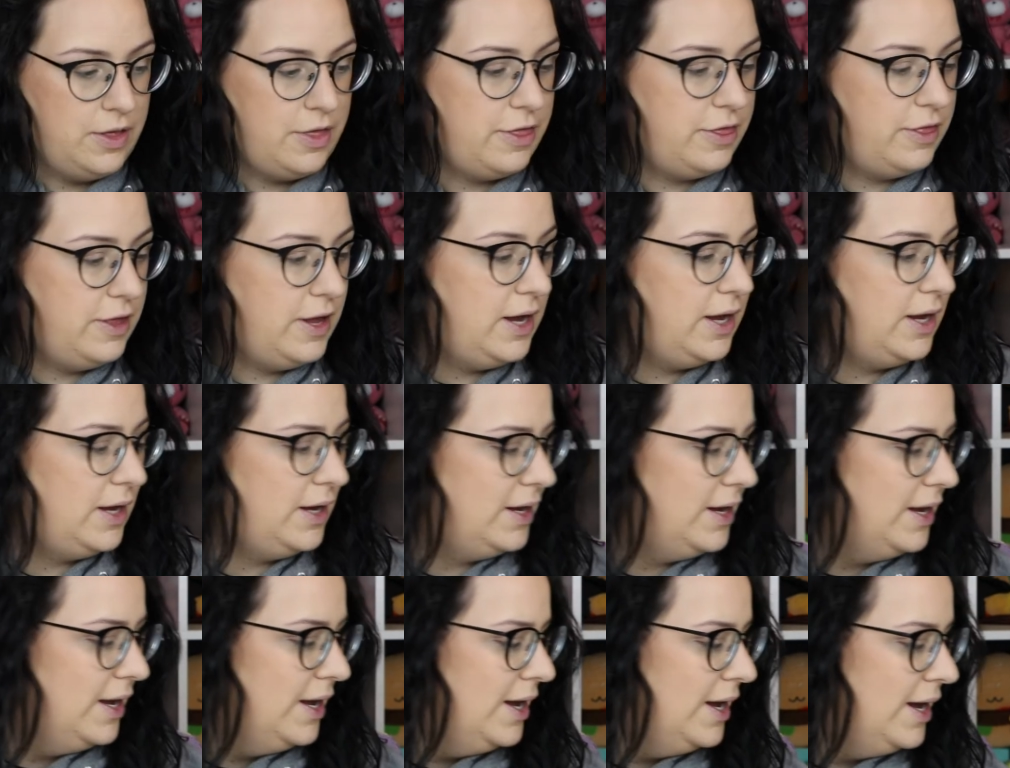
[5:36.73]
thing.
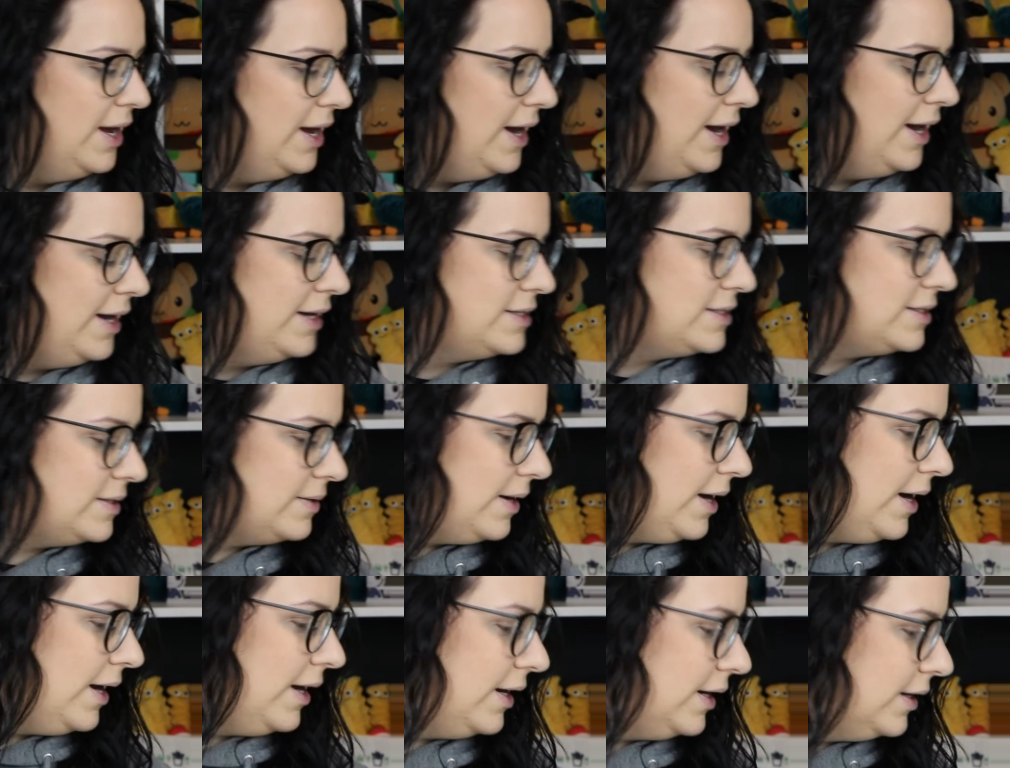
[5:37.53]
I also
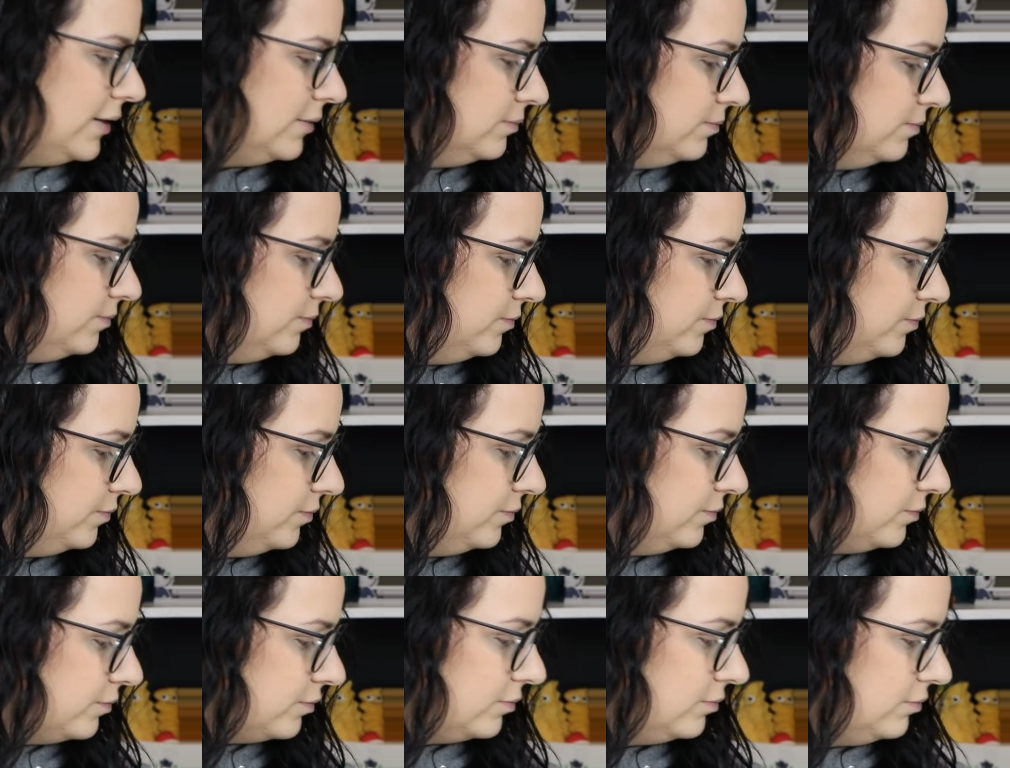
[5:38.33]
got,
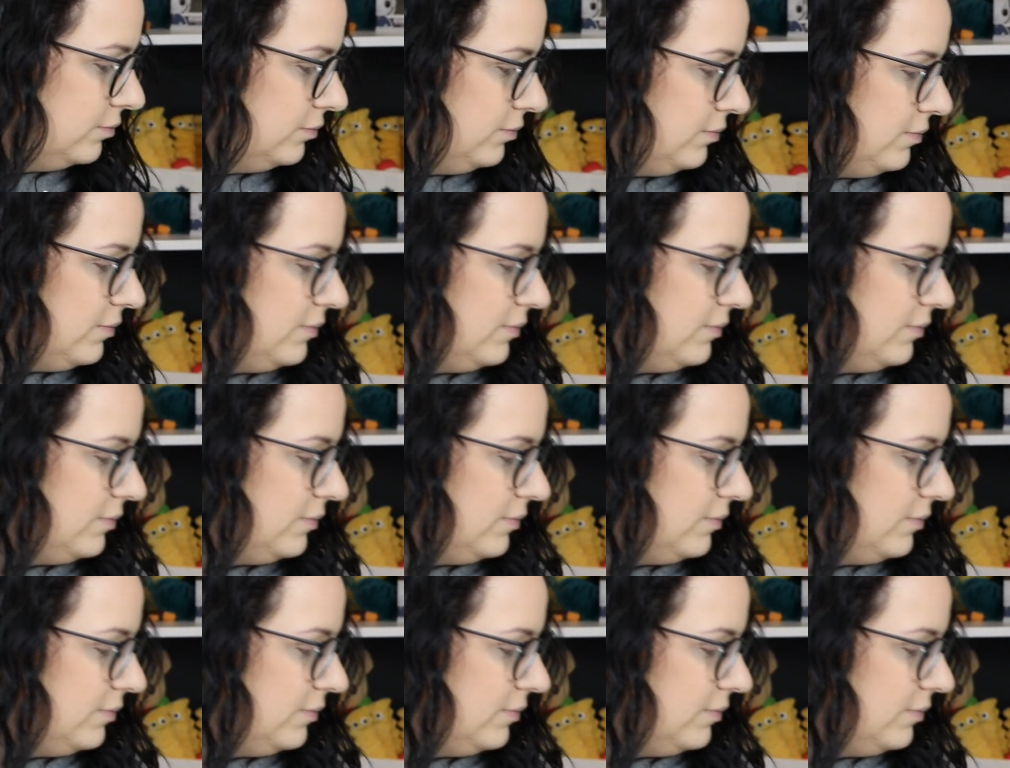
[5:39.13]
I